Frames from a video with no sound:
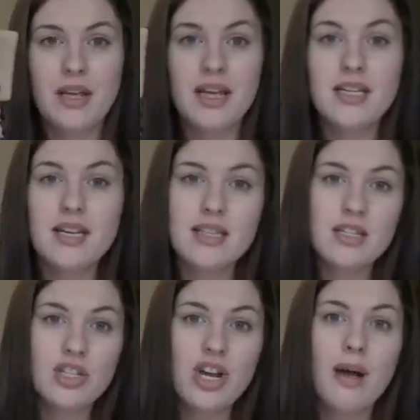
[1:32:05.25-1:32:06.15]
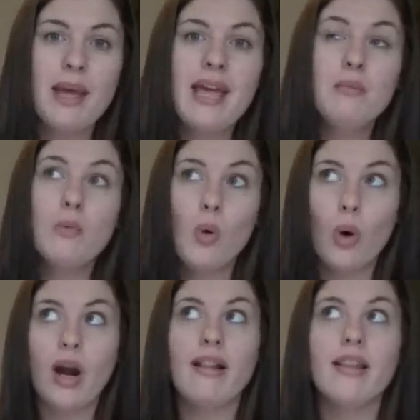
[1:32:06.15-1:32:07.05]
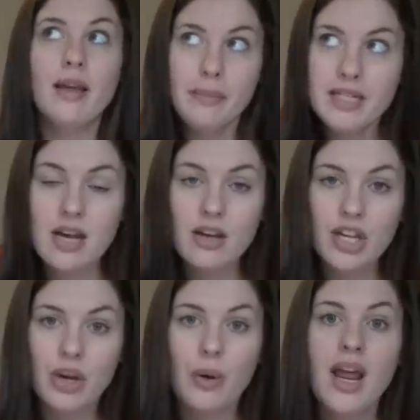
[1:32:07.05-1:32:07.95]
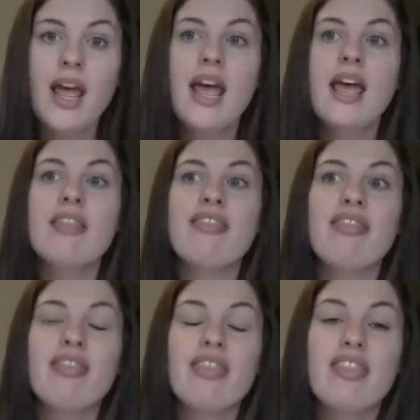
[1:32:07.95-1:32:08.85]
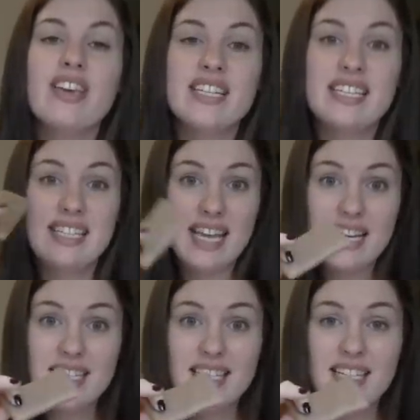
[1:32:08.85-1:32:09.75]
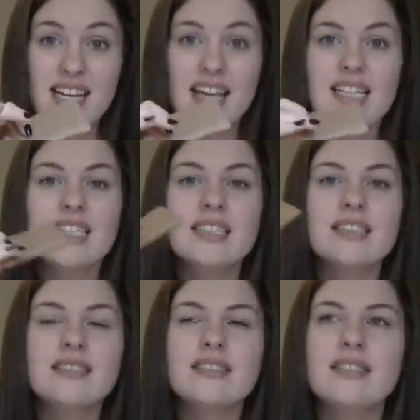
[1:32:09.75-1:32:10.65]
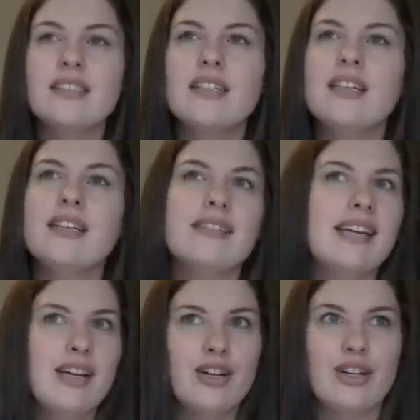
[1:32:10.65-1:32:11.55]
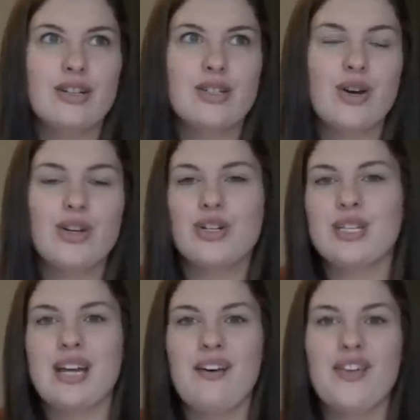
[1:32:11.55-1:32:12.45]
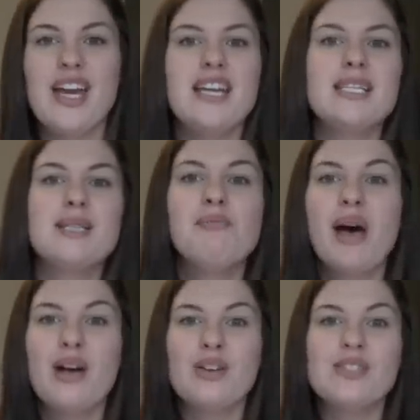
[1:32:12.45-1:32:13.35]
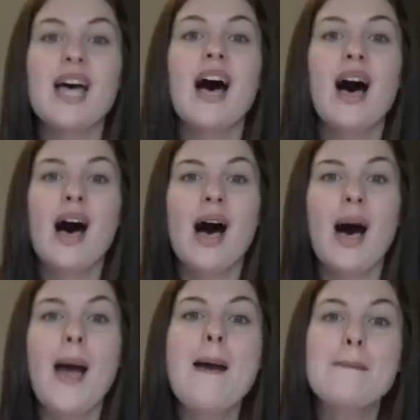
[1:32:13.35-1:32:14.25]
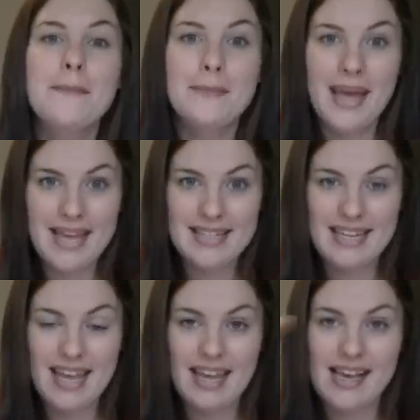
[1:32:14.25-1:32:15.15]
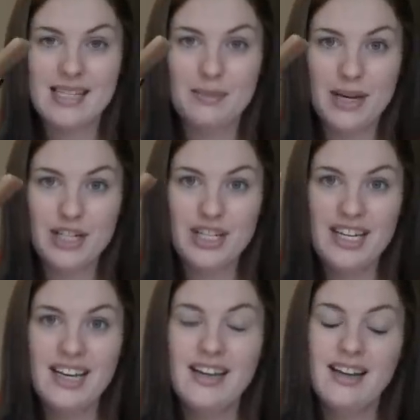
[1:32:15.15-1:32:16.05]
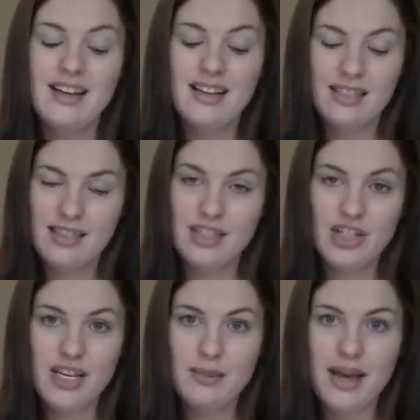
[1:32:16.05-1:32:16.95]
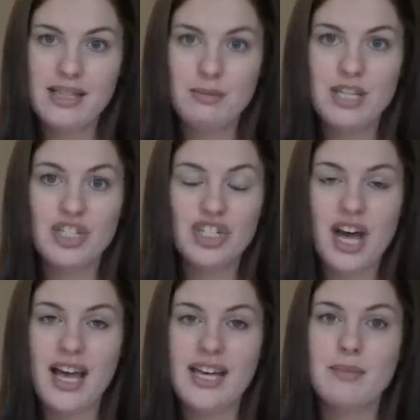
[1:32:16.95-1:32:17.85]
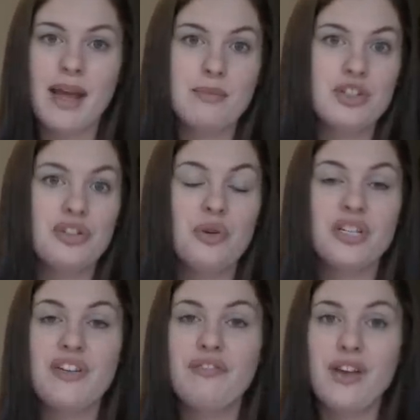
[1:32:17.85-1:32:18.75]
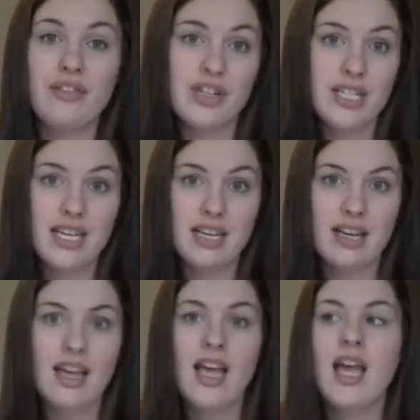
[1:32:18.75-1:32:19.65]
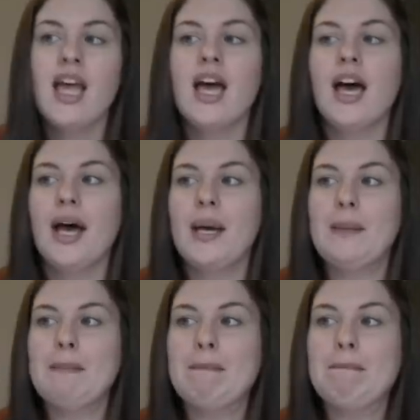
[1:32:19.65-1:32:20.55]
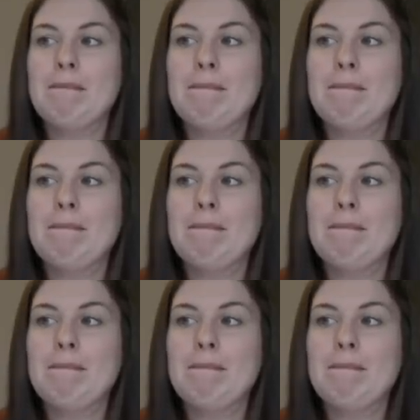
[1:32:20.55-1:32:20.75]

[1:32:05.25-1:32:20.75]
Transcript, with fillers: It does its job and more. Let me tell you, the scent, it lingers on your stuff and it smells amazing, especially this chai spice because chai is my absolute favorite tea. Um,